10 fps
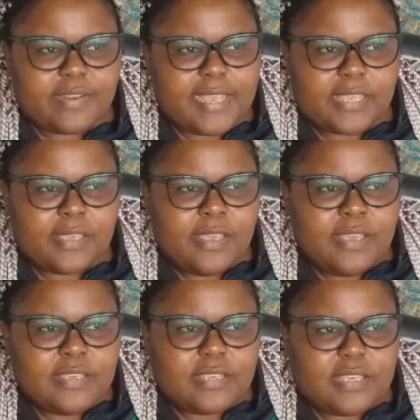like
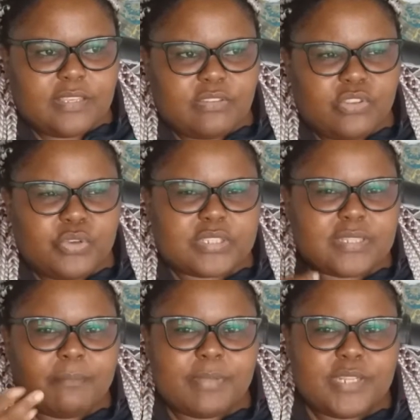you're
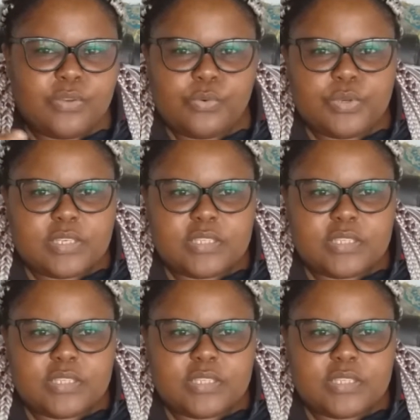somebody who